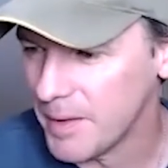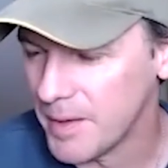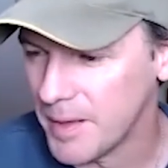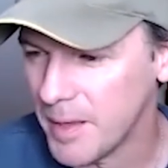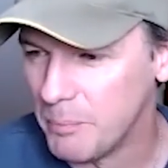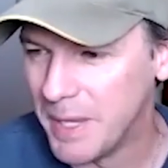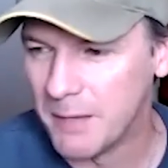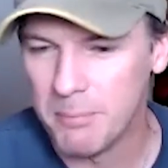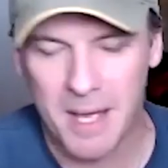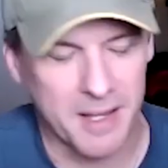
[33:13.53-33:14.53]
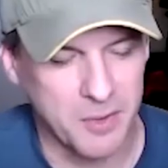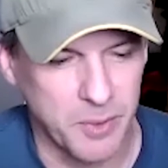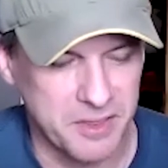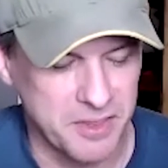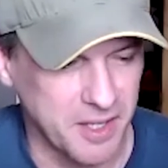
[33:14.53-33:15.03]
a Big Mac
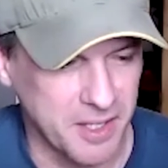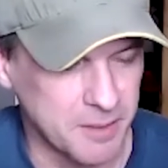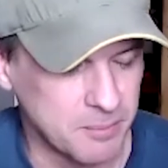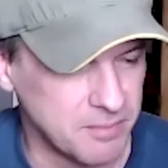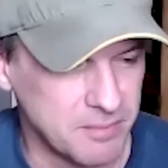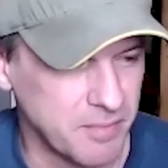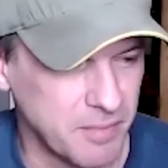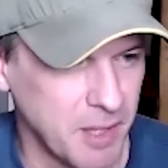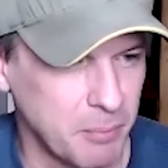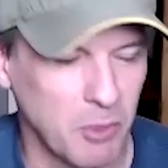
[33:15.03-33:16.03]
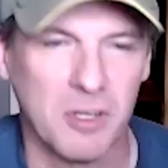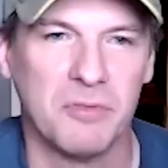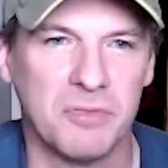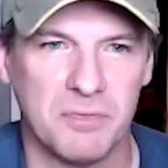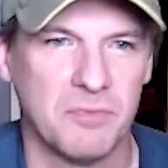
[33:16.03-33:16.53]
with a bottle
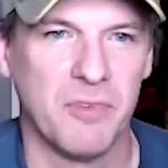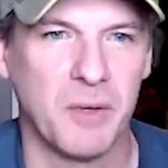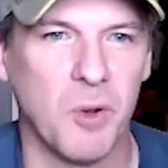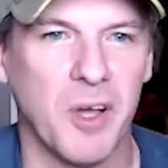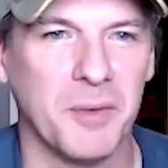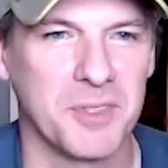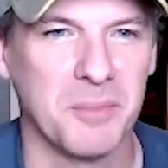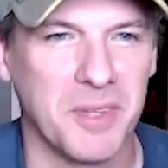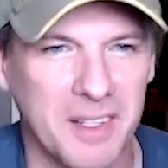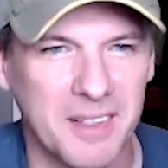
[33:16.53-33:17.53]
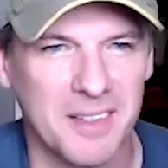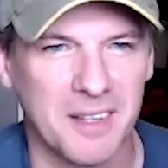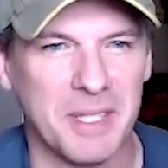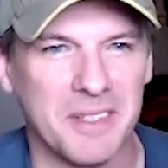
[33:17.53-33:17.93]
of red wine or something. I mean,